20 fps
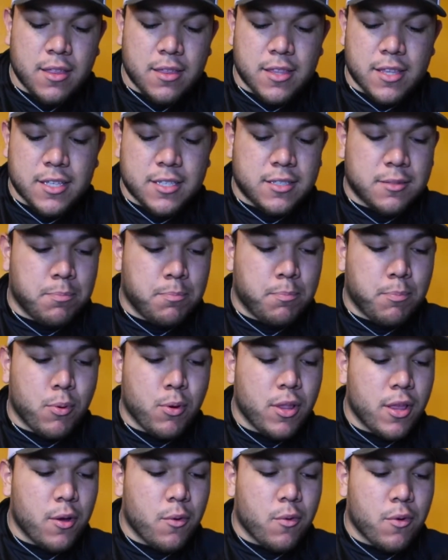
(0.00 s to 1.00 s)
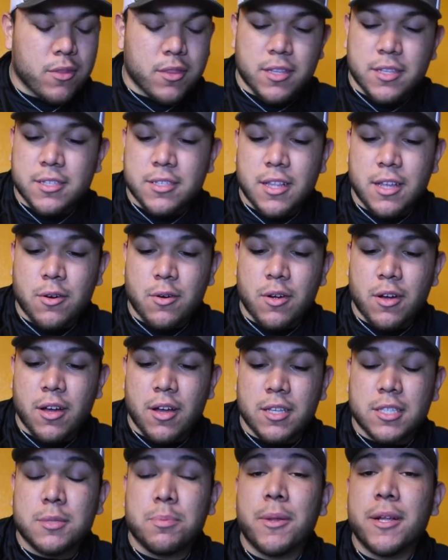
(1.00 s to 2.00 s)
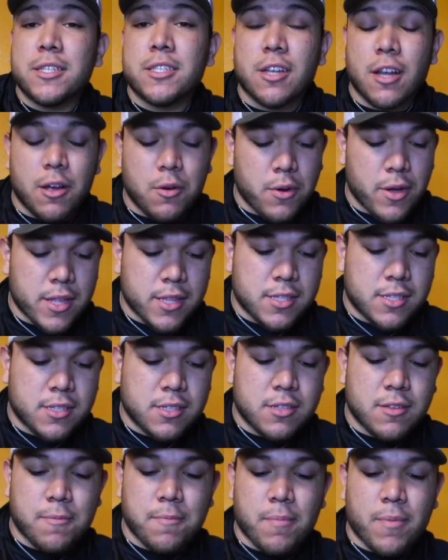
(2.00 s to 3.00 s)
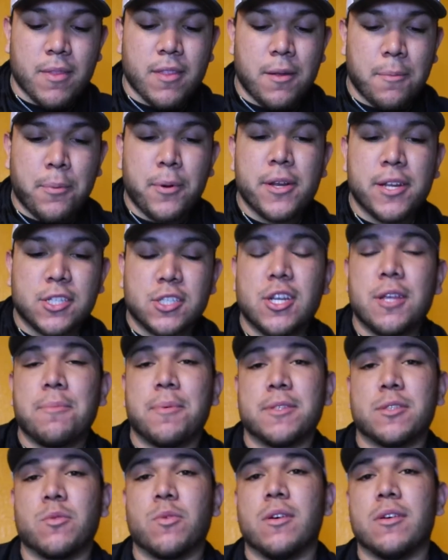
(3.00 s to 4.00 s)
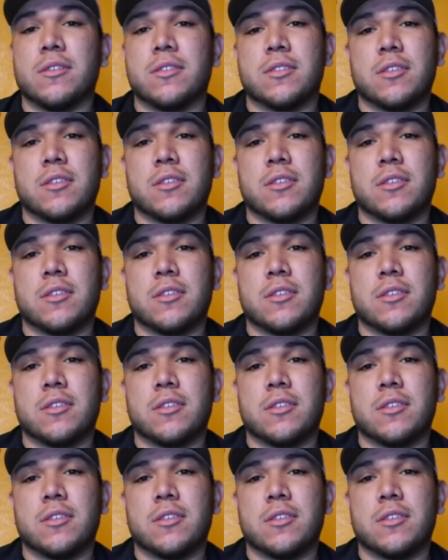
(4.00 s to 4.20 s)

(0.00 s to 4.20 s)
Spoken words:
these little split shot weights, they're pretty cheap as well.